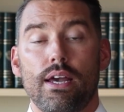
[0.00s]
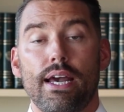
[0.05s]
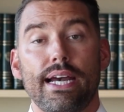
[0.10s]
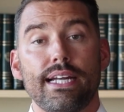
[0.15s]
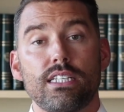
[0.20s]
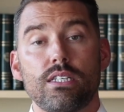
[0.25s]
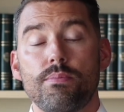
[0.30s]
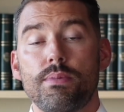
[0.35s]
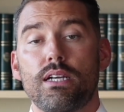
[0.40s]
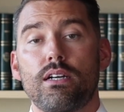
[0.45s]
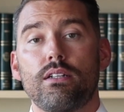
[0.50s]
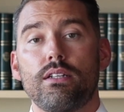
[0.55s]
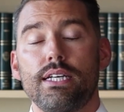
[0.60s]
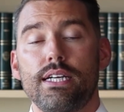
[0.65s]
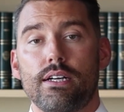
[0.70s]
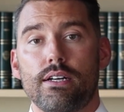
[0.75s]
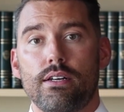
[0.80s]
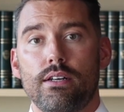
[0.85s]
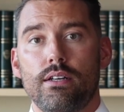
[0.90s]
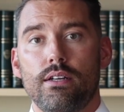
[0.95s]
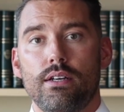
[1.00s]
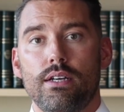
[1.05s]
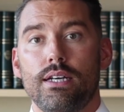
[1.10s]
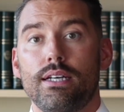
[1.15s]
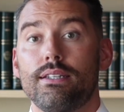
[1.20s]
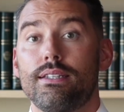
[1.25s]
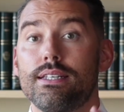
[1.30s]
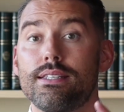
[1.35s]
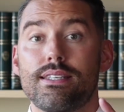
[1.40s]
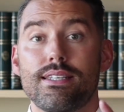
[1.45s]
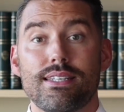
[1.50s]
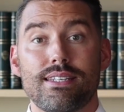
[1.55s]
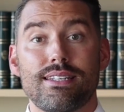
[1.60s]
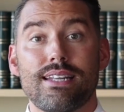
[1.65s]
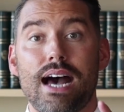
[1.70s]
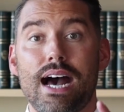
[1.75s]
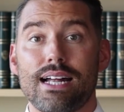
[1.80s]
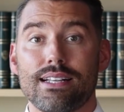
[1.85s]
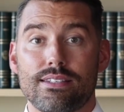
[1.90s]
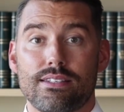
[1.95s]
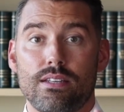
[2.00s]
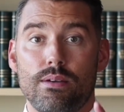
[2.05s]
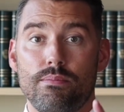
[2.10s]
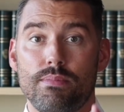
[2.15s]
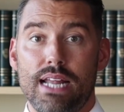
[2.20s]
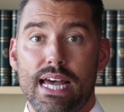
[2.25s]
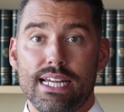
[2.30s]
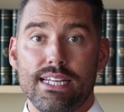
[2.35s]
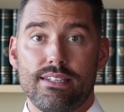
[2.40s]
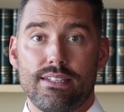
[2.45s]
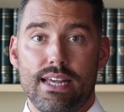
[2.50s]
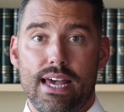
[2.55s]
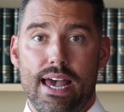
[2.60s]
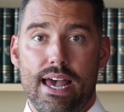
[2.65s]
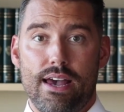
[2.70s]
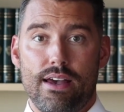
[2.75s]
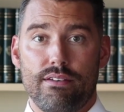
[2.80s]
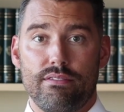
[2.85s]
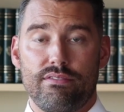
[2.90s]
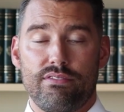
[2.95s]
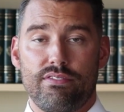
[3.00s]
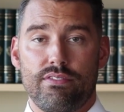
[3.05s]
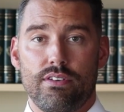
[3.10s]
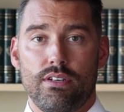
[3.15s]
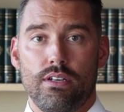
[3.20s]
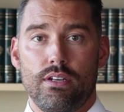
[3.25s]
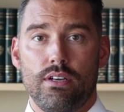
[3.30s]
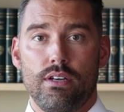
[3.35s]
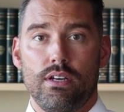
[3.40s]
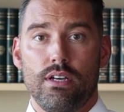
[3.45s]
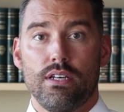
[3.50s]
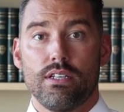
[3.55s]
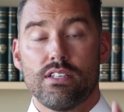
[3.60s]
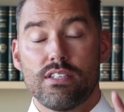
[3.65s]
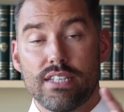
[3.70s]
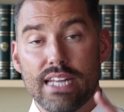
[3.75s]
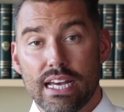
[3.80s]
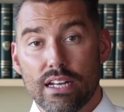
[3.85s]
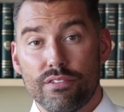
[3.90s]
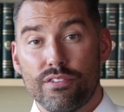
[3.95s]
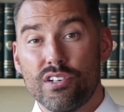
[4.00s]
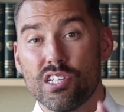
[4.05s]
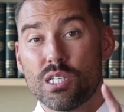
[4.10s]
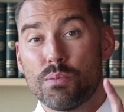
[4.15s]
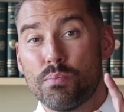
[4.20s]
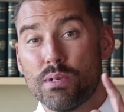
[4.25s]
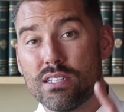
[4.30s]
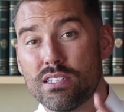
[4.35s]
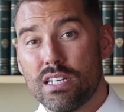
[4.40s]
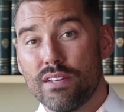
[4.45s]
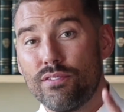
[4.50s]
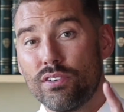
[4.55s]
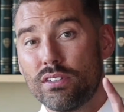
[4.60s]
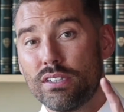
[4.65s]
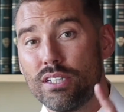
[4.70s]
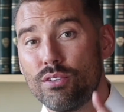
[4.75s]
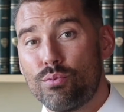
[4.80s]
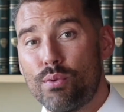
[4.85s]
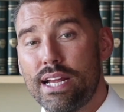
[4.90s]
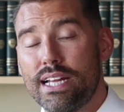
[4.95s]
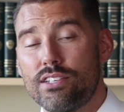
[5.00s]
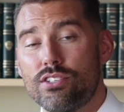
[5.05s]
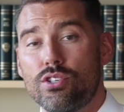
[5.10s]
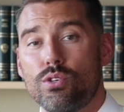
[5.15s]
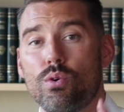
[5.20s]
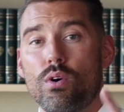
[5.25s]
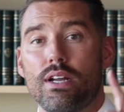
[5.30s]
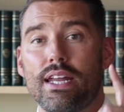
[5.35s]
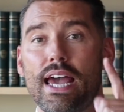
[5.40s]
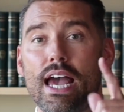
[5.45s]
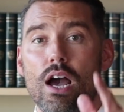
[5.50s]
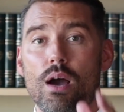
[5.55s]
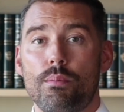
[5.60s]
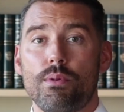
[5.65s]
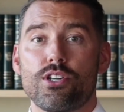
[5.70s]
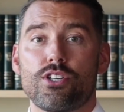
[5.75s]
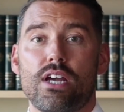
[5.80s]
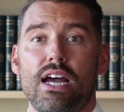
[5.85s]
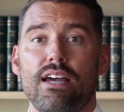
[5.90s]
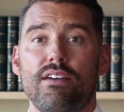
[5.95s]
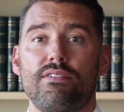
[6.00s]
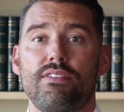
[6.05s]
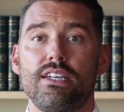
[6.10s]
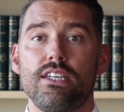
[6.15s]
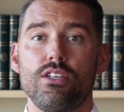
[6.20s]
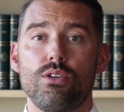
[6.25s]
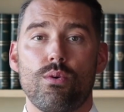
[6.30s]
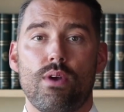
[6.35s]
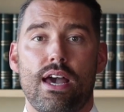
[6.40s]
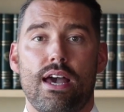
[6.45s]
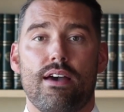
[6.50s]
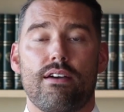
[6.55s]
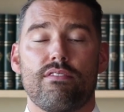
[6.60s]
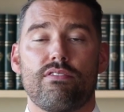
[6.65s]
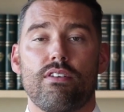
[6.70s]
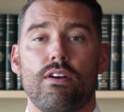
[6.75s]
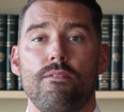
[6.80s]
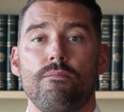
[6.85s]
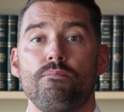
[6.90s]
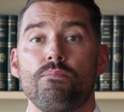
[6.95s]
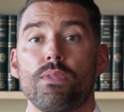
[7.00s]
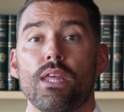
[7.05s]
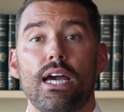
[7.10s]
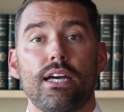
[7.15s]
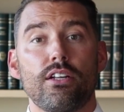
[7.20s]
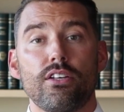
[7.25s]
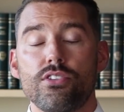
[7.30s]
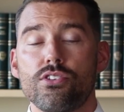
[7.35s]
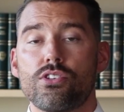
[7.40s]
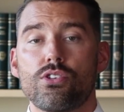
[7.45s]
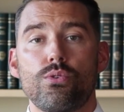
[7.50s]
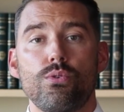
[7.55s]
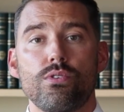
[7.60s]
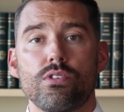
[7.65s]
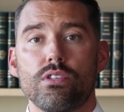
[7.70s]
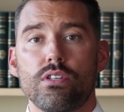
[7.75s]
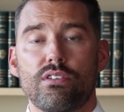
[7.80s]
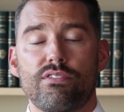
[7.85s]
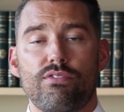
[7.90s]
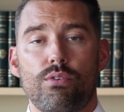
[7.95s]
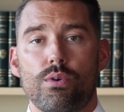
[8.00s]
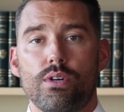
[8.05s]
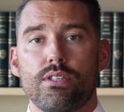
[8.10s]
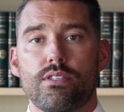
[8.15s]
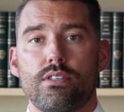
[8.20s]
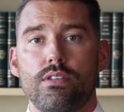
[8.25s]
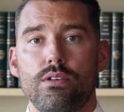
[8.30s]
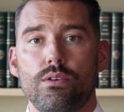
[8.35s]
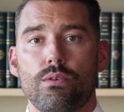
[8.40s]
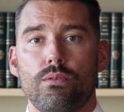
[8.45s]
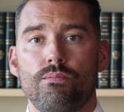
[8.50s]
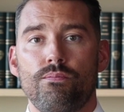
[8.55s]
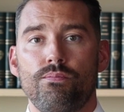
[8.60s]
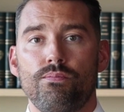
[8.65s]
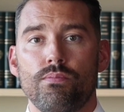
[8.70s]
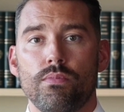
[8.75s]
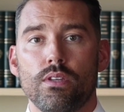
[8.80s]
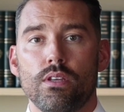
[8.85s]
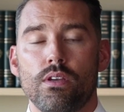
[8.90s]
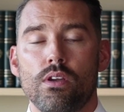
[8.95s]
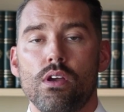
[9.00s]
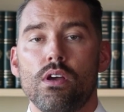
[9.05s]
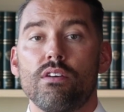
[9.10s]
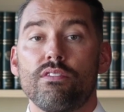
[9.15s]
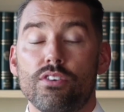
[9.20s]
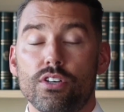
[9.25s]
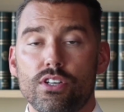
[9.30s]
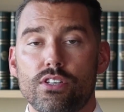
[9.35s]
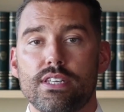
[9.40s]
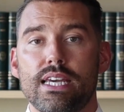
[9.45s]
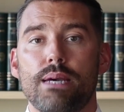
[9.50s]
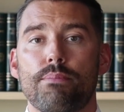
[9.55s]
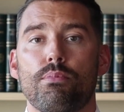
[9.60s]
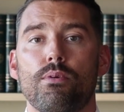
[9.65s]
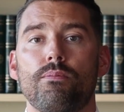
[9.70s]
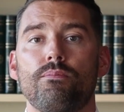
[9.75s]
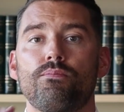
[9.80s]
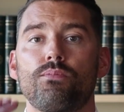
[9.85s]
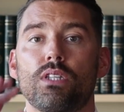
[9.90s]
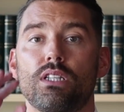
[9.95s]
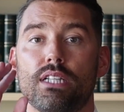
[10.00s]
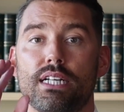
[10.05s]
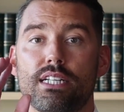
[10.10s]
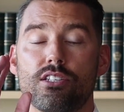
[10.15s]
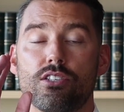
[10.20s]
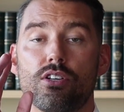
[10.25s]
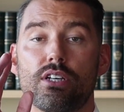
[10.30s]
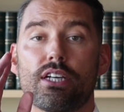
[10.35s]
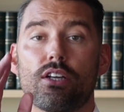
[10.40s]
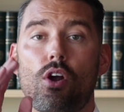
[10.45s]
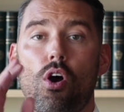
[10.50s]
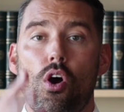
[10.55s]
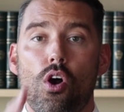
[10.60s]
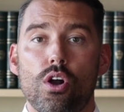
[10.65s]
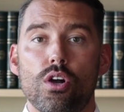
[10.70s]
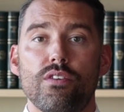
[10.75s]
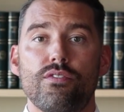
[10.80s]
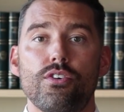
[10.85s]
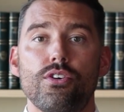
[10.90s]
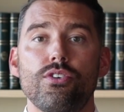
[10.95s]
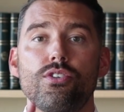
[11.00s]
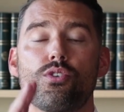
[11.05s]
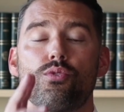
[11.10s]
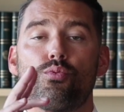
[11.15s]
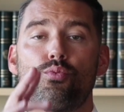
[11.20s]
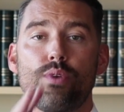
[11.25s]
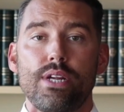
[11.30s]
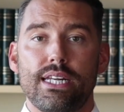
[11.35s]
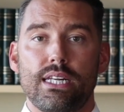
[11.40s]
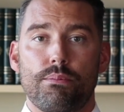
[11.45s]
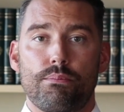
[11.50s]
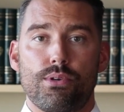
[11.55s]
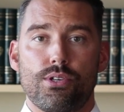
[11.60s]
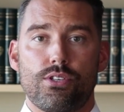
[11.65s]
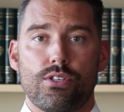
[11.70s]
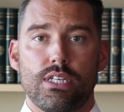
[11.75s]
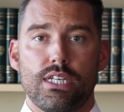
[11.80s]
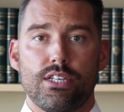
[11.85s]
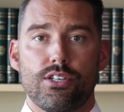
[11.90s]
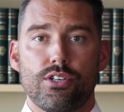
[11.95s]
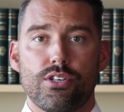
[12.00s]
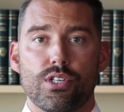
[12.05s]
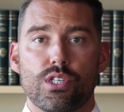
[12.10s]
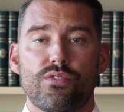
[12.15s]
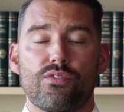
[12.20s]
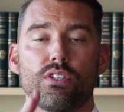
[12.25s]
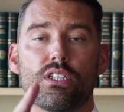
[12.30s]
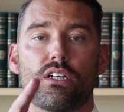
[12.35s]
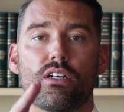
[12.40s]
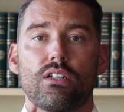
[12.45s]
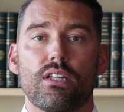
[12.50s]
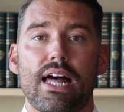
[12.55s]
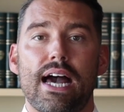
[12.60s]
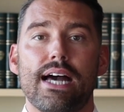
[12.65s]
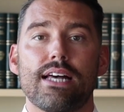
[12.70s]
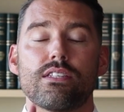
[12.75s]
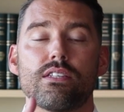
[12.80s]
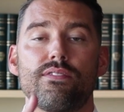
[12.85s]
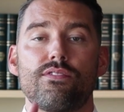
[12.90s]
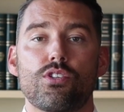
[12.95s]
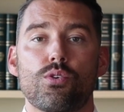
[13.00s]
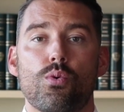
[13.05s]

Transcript: And to be clear, this is not some nice to have. Stanford specifically rates you on how much IV you have, and other schools look for it too. For example, let's look at Harvard's reading procedures for the class of